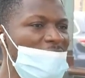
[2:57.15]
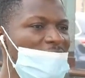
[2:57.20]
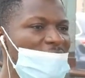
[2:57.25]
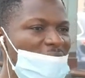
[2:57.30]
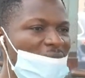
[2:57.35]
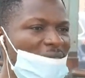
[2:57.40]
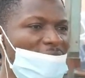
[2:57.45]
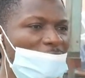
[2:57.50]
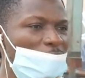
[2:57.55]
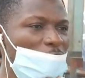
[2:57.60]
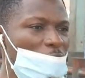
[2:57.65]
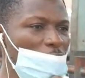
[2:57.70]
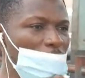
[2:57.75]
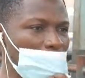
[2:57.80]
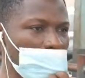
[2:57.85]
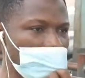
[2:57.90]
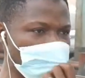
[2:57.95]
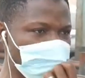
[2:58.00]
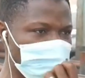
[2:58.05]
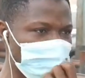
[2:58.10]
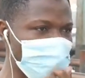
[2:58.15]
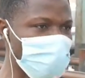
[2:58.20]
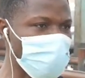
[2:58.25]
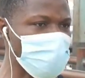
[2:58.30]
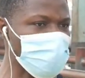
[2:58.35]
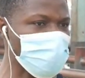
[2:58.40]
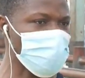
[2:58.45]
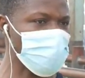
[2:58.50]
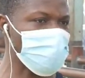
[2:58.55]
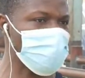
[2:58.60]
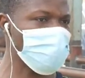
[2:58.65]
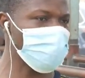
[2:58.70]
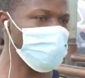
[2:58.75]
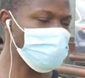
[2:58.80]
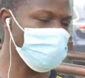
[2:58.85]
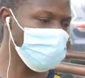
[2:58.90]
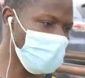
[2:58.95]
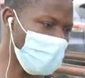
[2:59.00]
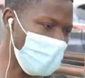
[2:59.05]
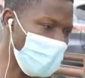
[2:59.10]
The Edos, of course,
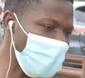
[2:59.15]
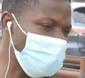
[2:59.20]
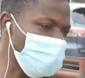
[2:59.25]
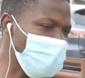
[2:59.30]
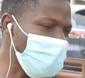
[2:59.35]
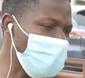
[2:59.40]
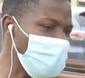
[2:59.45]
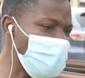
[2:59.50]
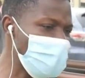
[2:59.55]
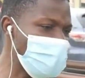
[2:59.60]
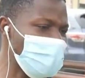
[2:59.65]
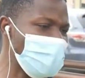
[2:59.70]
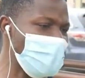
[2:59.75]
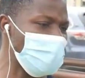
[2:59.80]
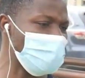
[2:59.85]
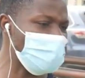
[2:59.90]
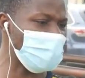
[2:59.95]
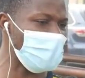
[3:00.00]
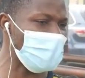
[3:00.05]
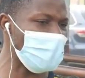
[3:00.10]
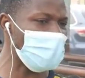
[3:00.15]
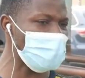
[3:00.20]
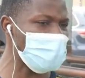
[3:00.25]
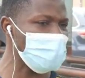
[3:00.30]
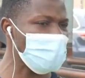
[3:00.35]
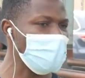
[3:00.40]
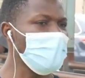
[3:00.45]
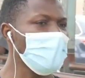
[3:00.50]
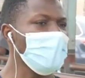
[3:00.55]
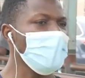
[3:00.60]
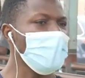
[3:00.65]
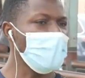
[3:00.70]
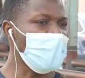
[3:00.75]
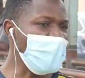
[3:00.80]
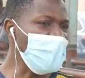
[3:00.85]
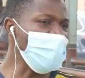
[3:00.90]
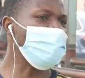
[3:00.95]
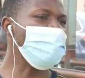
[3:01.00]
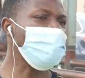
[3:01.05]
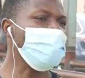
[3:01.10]
can join the South-South.
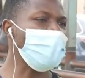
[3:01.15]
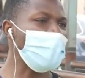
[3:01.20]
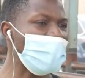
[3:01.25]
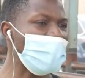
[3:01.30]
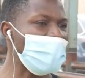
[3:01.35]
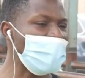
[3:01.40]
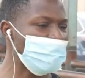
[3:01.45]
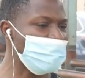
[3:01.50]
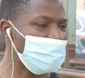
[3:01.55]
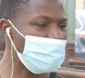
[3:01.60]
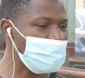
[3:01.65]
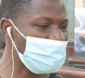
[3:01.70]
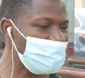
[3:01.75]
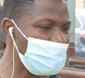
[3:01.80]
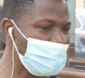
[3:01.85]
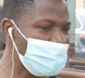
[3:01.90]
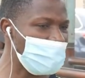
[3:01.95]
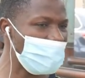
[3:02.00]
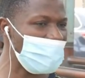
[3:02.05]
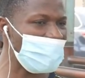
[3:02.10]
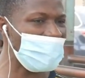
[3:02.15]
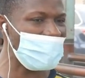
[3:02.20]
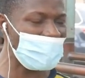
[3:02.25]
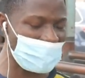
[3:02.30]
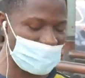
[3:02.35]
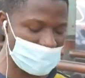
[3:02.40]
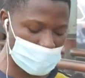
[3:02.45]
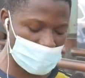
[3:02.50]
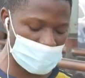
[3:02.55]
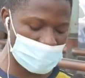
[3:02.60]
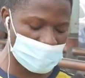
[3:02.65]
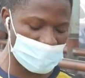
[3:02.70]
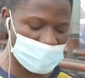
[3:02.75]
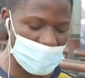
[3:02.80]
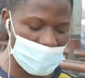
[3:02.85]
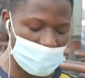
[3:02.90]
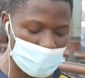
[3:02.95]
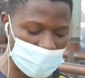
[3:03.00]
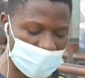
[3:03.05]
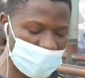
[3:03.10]
If we have to stay together, let us
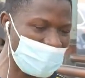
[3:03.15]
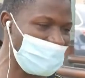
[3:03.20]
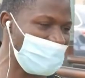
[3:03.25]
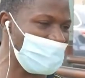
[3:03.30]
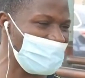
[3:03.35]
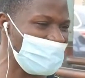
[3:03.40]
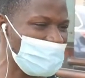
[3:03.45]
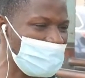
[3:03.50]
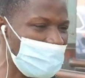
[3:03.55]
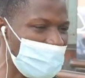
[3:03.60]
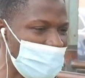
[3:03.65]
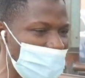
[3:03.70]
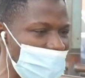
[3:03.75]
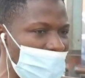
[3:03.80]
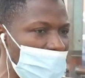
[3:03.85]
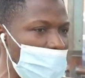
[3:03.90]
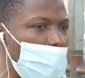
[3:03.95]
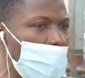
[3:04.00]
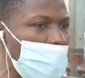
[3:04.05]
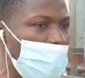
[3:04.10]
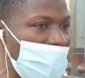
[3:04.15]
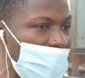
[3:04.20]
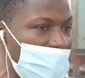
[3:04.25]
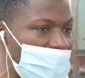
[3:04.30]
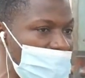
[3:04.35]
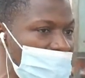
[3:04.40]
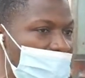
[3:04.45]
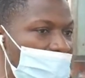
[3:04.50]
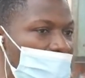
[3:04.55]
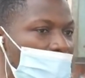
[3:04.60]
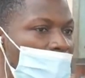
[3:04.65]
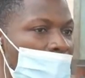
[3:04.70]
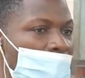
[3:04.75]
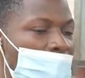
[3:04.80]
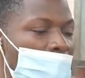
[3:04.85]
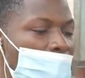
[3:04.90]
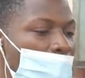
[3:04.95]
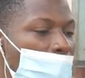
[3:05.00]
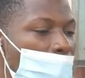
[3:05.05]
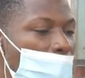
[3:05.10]
negotiate it such that we will now say,
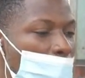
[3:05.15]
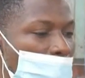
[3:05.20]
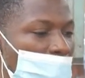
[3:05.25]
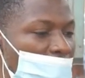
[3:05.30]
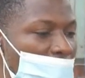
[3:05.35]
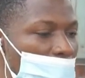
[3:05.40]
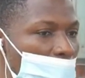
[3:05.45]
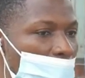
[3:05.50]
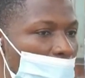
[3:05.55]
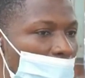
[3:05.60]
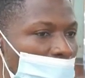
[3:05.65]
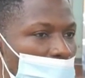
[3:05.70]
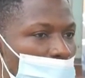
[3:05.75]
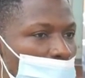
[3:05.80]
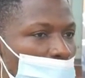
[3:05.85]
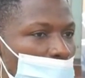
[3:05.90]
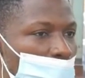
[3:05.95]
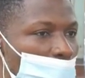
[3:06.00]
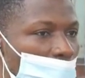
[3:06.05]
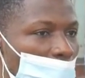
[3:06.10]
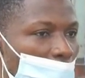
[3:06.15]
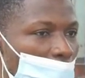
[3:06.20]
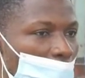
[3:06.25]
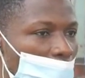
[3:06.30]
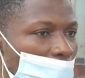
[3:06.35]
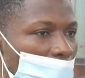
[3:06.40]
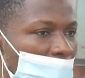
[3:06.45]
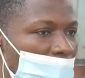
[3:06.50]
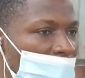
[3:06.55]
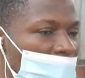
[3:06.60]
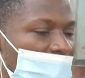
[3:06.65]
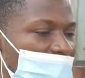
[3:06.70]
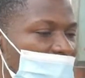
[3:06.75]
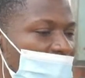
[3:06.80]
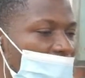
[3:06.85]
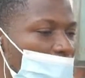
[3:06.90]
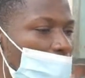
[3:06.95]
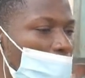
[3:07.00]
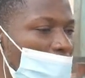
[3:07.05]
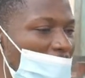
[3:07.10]
okay, we want to go
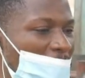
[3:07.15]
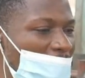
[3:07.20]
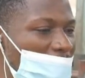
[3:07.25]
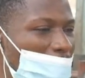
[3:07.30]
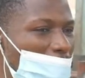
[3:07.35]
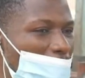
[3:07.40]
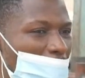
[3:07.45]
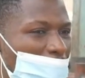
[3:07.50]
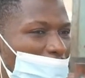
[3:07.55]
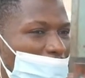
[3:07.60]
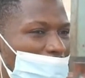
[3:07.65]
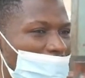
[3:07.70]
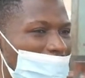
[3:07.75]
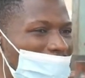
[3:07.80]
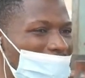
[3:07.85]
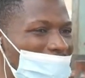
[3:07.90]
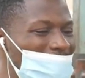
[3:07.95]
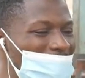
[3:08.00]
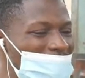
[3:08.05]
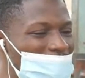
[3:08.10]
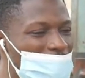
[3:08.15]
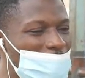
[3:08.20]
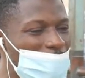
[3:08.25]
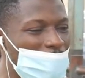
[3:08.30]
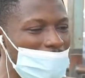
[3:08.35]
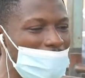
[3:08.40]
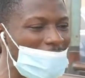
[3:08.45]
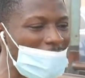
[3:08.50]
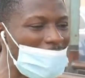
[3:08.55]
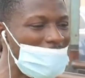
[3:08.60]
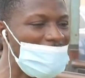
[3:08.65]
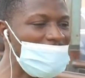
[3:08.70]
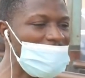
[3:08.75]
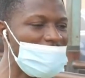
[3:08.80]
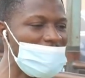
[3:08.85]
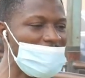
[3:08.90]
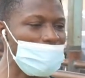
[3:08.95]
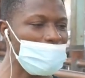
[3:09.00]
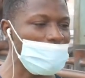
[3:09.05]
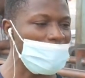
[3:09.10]
the way of
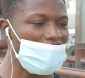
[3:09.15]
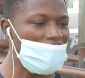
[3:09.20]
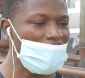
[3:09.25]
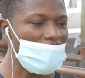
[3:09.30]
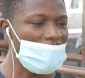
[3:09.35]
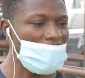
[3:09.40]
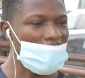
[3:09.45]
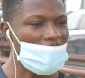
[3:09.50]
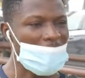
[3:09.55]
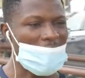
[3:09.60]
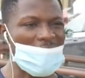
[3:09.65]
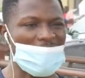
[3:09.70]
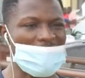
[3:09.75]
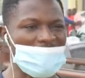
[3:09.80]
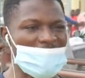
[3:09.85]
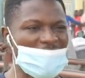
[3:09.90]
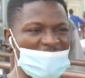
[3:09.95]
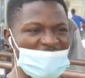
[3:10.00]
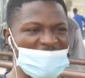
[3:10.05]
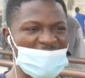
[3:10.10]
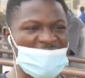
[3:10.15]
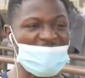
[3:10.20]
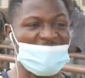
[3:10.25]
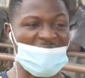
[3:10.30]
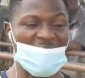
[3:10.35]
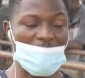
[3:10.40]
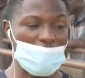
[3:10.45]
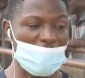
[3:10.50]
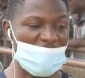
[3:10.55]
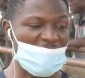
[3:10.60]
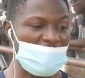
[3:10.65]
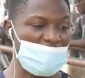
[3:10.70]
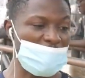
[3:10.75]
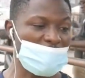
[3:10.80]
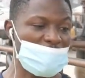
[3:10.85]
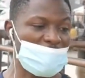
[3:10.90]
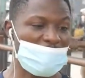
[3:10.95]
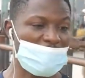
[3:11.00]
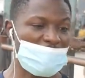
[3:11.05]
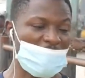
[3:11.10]
regionalism. And I think that would
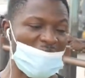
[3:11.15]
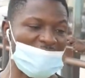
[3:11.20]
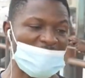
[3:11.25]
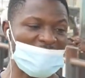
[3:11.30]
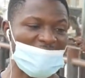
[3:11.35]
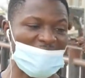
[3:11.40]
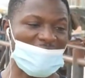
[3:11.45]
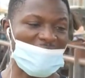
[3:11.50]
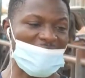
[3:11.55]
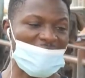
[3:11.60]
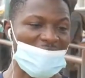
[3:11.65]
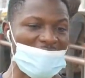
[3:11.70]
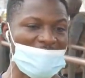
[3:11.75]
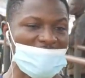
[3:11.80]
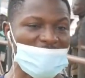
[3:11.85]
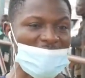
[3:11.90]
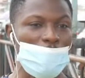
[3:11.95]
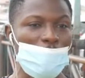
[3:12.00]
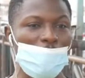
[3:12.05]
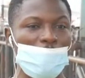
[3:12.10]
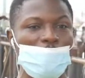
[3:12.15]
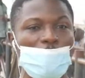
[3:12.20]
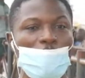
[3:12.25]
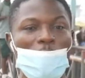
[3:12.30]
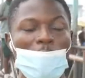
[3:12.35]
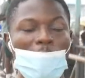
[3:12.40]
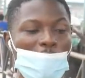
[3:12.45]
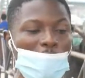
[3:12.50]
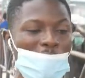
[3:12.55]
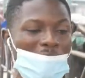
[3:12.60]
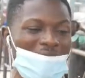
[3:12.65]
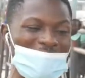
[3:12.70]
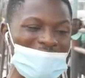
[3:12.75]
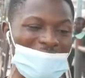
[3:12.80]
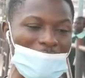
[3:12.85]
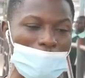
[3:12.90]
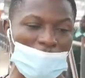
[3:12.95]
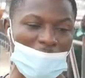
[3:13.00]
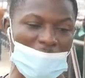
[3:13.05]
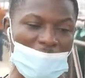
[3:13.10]
even suffice, rather than say we should all go our
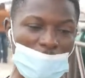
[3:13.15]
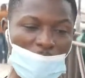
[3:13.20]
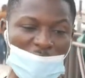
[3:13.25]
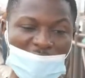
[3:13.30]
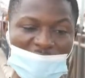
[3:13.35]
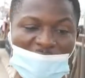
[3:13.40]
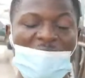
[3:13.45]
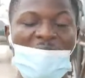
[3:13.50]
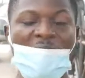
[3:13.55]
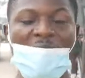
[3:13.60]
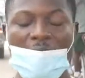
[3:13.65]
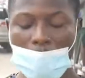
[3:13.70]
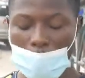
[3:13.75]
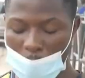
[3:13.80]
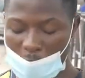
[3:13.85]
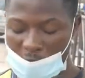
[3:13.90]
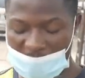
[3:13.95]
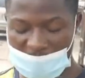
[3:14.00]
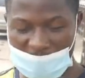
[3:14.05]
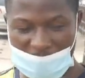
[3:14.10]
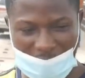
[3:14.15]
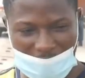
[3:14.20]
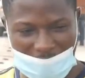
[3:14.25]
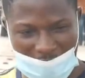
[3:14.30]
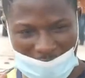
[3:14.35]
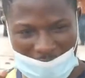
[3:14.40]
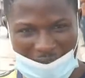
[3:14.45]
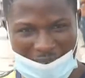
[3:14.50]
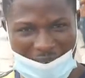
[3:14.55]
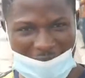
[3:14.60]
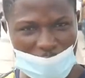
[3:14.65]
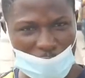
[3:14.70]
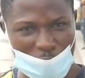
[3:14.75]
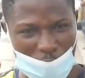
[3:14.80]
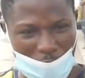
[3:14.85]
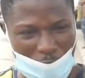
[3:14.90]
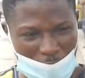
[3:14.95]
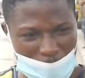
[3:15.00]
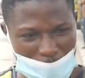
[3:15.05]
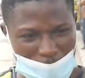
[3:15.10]
separate ways. But if it has
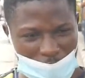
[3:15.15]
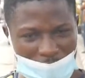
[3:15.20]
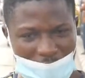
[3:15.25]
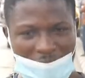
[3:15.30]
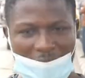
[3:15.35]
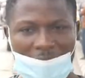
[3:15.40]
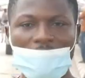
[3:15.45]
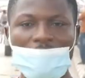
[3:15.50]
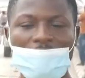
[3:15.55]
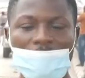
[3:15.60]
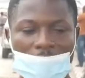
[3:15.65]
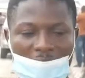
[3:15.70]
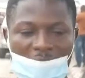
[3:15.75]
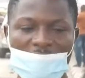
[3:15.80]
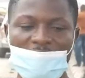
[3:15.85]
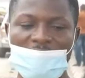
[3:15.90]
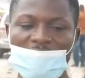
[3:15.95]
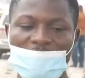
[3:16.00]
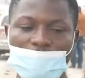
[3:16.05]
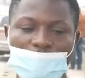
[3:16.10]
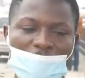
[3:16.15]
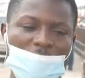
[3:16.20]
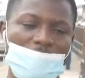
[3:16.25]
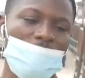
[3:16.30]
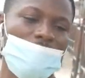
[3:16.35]
to come to that, let it be.